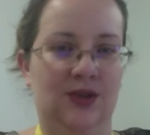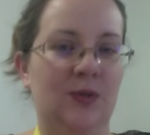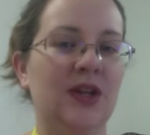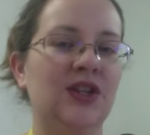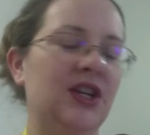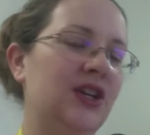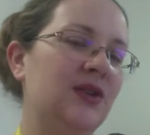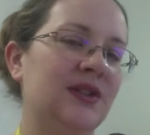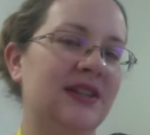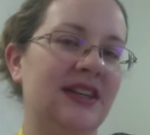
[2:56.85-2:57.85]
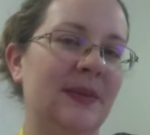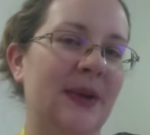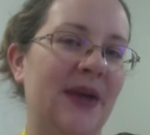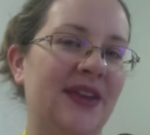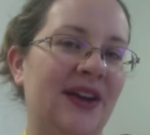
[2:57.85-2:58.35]
What do you see
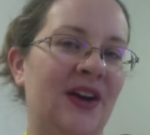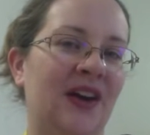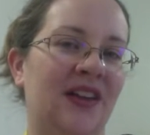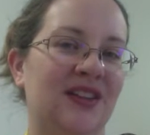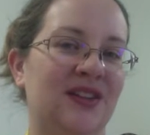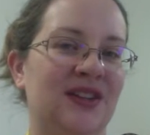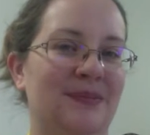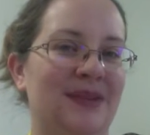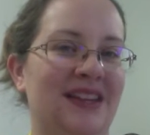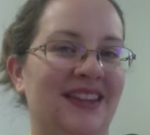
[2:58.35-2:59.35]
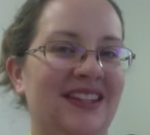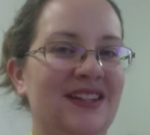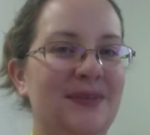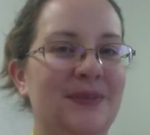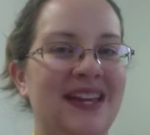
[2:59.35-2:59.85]
about the car that's going to be a
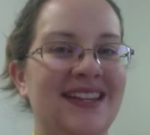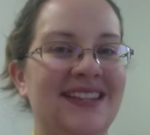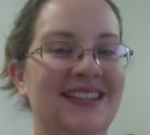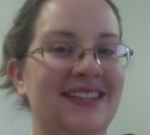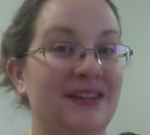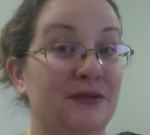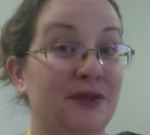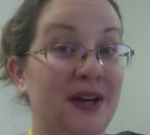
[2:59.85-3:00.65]
little bit different?